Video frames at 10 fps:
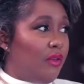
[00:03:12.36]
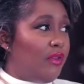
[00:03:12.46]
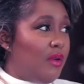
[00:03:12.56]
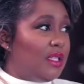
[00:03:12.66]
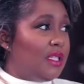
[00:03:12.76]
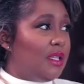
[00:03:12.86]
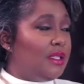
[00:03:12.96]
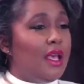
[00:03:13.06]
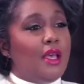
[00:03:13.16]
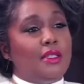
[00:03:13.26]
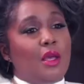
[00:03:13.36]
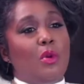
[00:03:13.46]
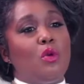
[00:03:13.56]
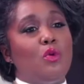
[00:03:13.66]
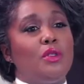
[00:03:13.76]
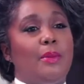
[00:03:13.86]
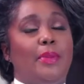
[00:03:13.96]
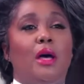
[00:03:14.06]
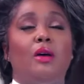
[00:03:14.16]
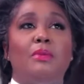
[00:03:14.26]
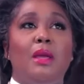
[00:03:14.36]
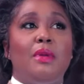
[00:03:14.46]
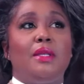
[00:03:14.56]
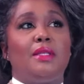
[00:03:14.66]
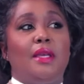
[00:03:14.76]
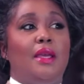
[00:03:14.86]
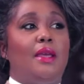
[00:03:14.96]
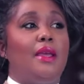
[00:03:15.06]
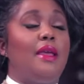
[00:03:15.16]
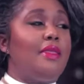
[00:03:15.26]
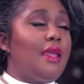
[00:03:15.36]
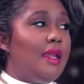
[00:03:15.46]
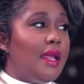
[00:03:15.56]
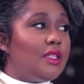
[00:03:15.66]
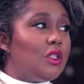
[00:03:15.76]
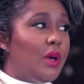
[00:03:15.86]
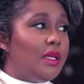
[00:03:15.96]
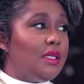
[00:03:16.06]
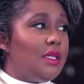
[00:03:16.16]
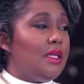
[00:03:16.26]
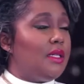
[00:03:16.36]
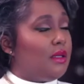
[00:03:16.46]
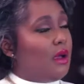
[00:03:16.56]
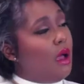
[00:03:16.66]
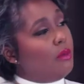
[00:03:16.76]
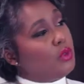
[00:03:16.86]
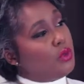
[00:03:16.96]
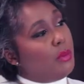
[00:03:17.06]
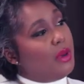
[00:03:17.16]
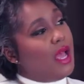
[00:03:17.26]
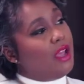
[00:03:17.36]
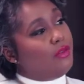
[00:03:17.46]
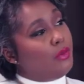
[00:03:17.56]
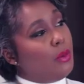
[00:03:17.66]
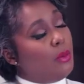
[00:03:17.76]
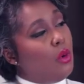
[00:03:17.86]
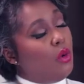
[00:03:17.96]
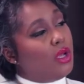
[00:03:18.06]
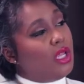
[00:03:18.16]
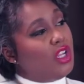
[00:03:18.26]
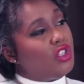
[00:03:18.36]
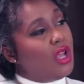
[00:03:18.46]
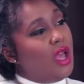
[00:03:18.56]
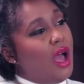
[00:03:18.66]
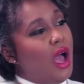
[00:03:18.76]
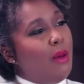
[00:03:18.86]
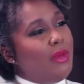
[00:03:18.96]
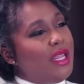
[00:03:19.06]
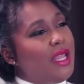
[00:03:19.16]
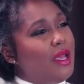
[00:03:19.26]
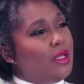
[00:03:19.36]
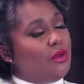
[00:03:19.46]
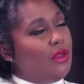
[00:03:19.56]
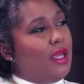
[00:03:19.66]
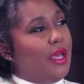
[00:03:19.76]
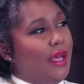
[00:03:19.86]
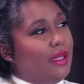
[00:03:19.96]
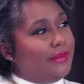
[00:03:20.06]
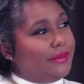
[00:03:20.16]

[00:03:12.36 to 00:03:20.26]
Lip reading: For instance, someone who is about maybe say in their late 20s come to apply for a mortgage. How many years do they have?